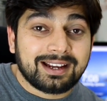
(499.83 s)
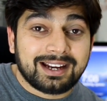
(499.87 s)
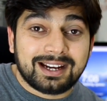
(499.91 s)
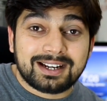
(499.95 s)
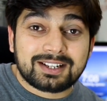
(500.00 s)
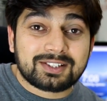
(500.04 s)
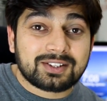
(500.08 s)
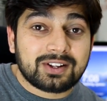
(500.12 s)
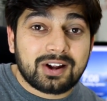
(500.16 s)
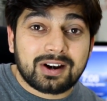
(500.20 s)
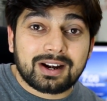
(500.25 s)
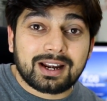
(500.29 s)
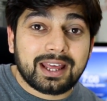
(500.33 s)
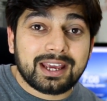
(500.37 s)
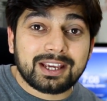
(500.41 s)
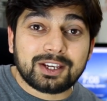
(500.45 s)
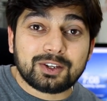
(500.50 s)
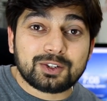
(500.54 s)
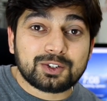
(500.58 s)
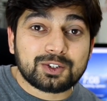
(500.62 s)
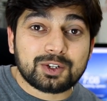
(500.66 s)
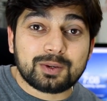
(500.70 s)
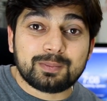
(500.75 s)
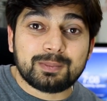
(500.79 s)
It's not
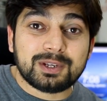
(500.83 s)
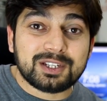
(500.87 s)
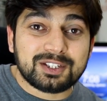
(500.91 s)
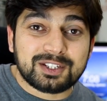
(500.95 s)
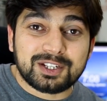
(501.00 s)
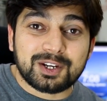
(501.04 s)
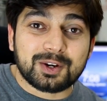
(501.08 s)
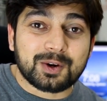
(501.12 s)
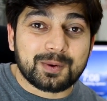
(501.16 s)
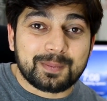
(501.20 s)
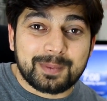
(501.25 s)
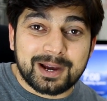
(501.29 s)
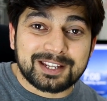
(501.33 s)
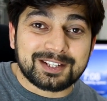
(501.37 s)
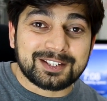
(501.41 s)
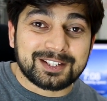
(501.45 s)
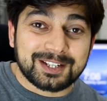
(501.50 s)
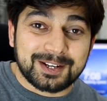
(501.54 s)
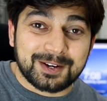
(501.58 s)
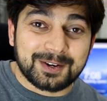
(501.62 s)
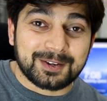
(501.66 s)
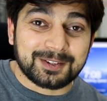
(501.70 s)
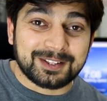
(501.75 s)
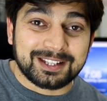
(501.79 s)
like you should be zero by
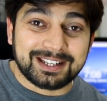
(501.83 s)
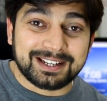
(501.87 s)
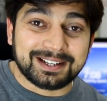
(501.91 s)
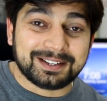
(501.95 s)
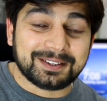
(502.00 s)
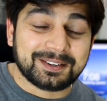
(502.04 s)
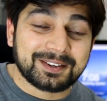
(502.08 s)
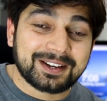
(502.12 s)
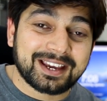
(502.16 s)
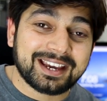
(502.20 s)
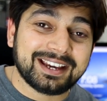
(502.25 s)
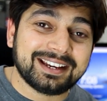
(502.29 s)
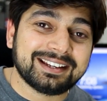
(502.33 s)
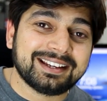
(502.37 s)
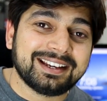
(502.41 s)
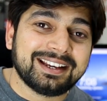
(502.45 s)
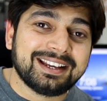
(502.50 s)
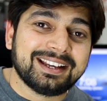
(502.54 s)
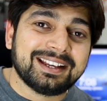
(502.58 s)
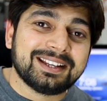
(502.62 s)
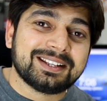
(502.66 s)
zero there, okay?